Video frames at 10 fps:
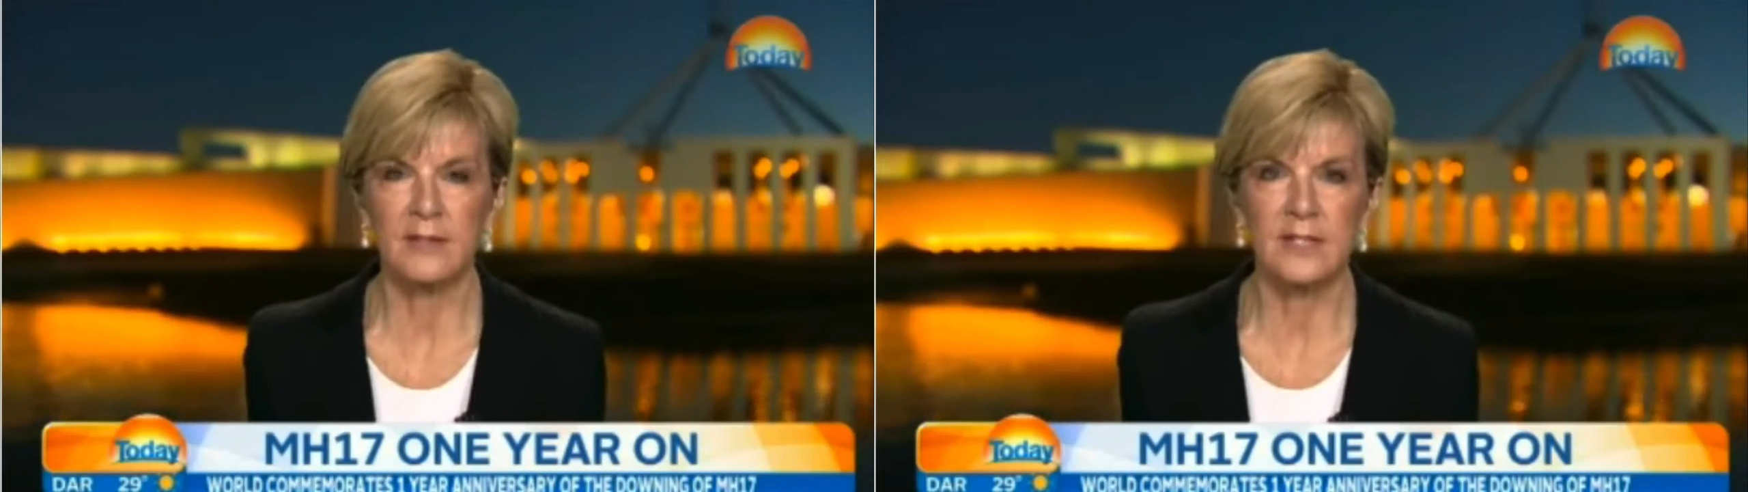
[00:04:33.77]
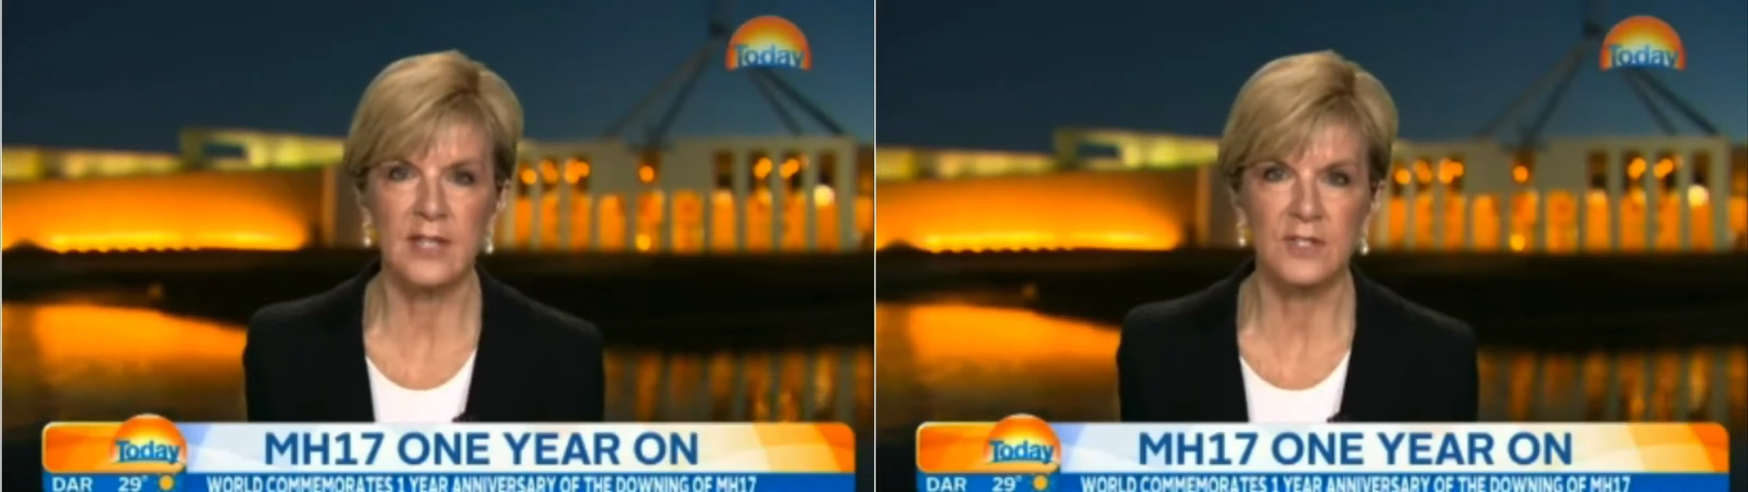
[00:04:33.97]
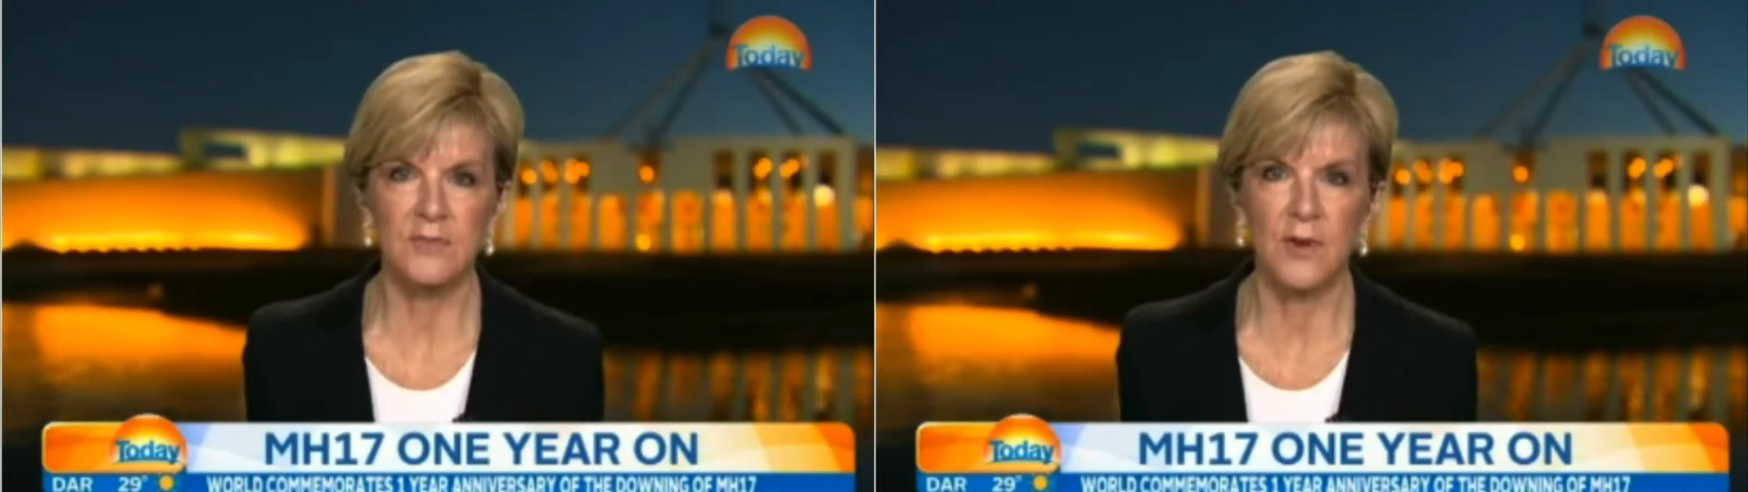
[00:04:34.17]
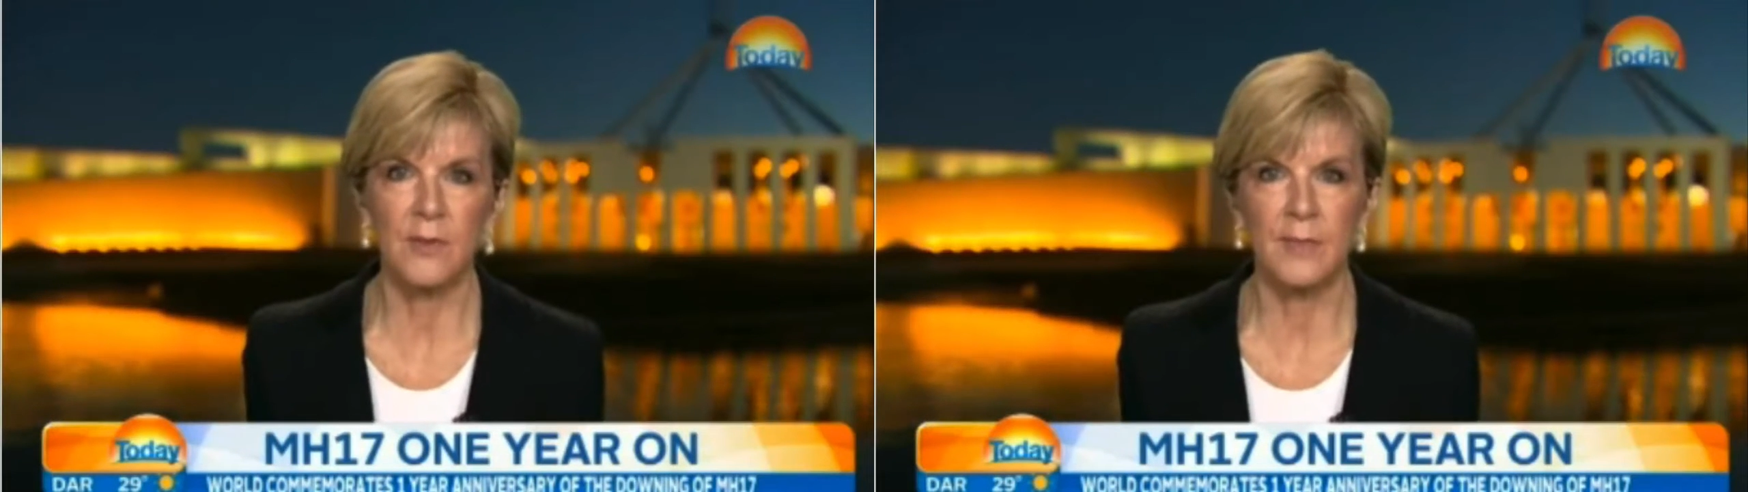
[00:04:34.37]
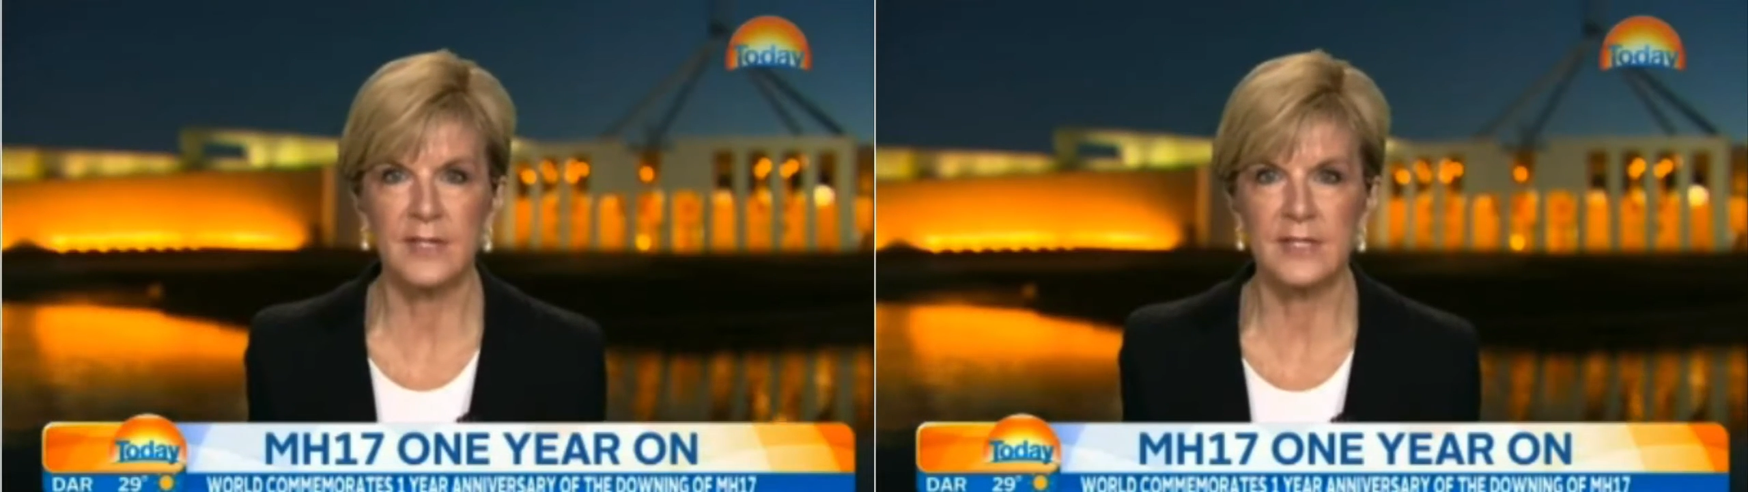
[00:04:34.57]
Dutch
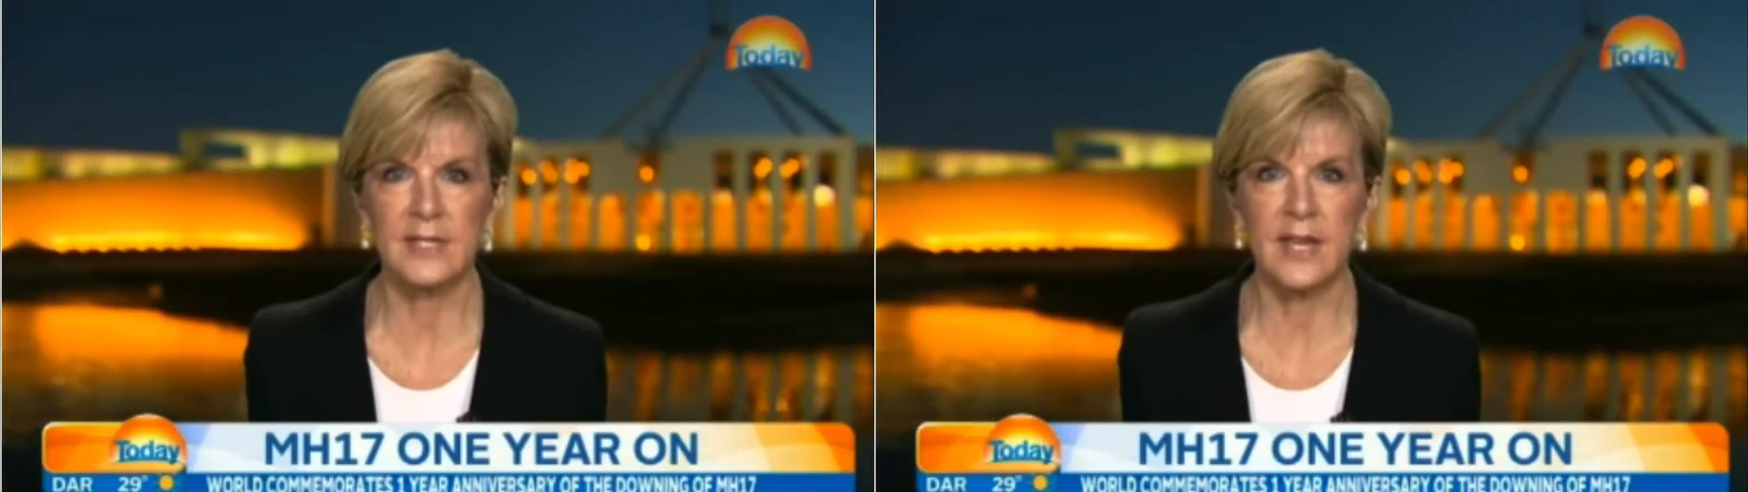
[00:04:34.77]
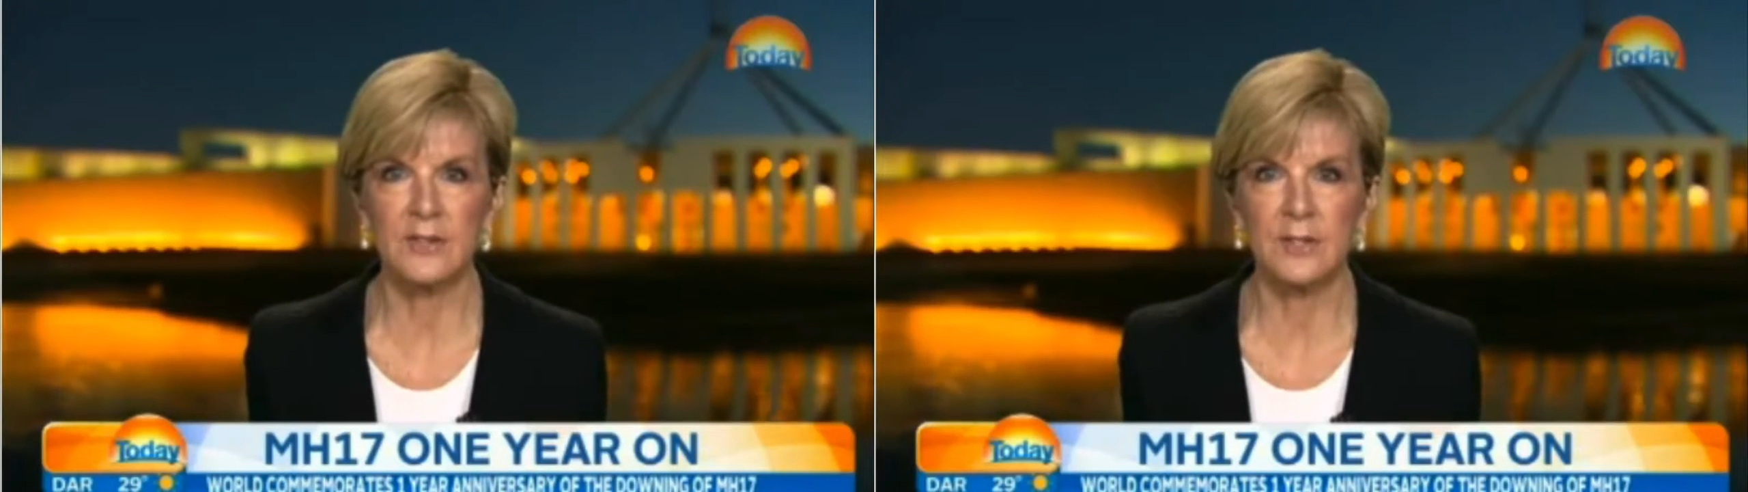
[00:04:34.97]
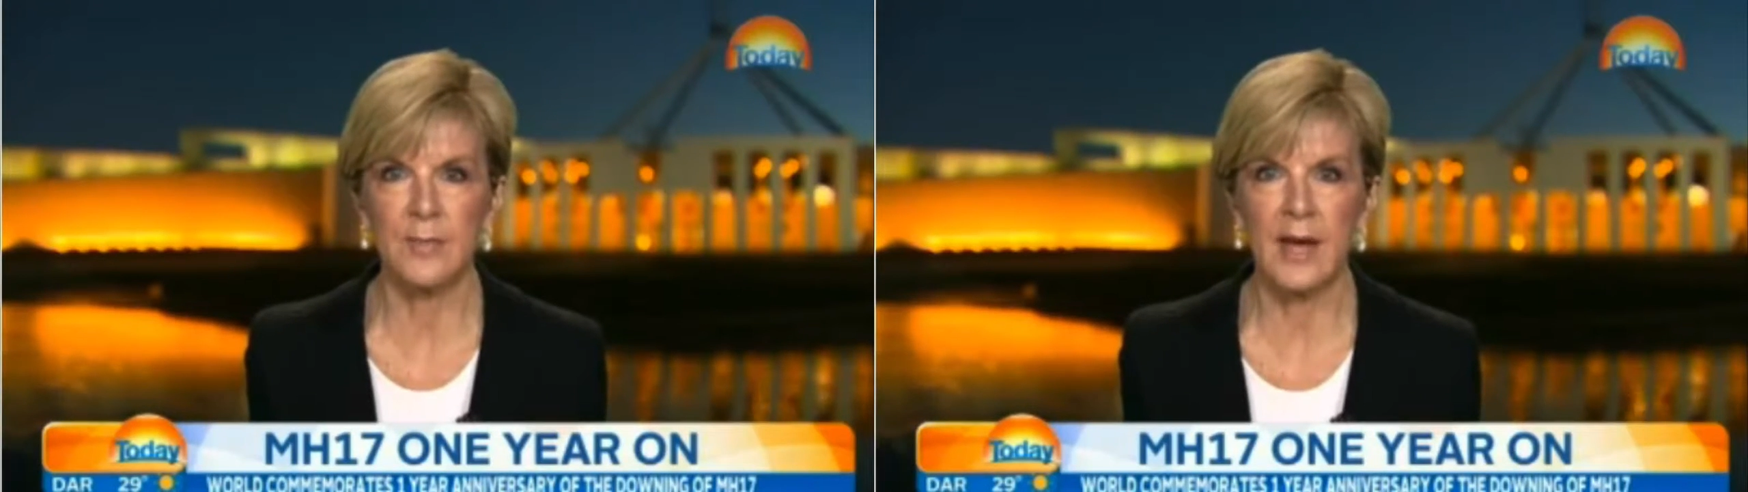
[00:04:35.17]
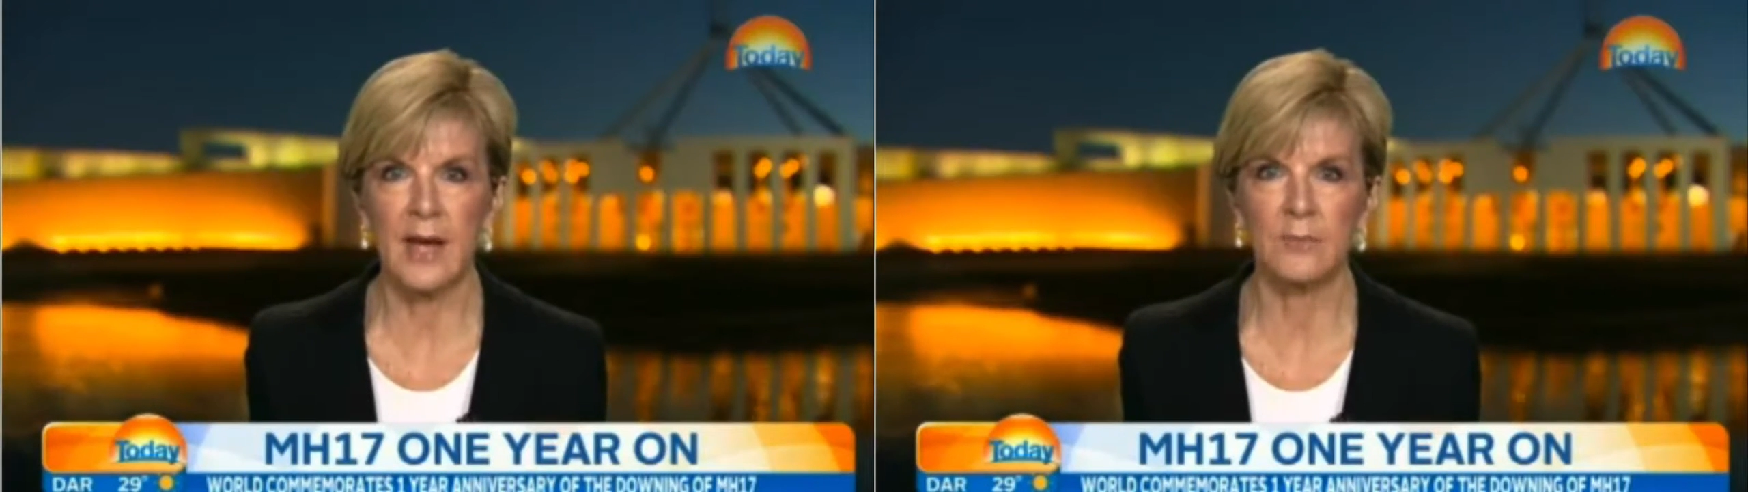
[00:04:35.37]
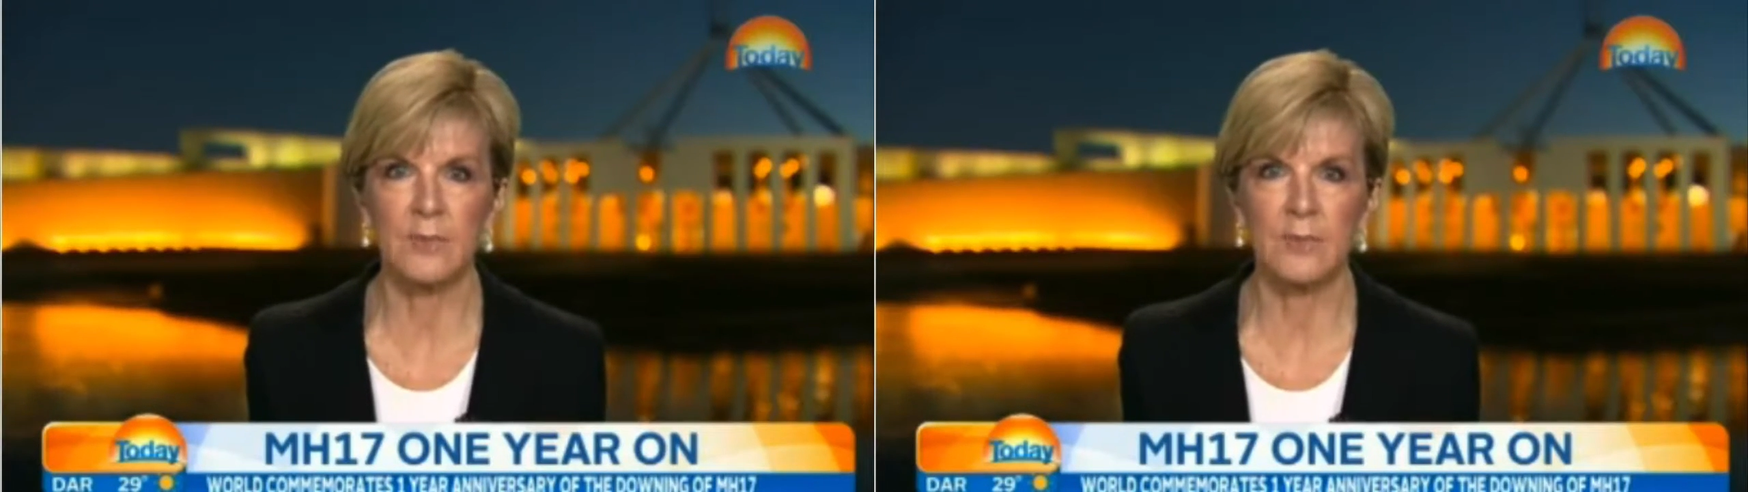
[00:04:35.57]
foreign minister counterpart,